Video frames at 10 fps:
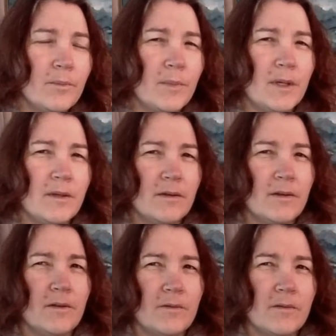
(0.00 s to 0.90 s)

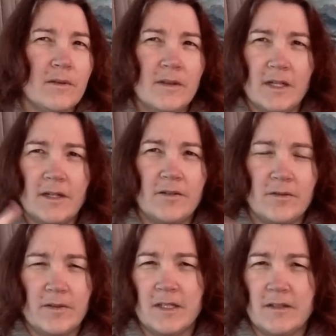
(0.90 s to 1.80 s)

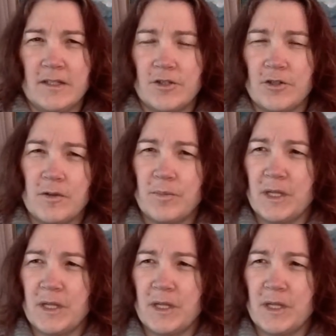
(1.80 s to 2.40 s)
it shouldn't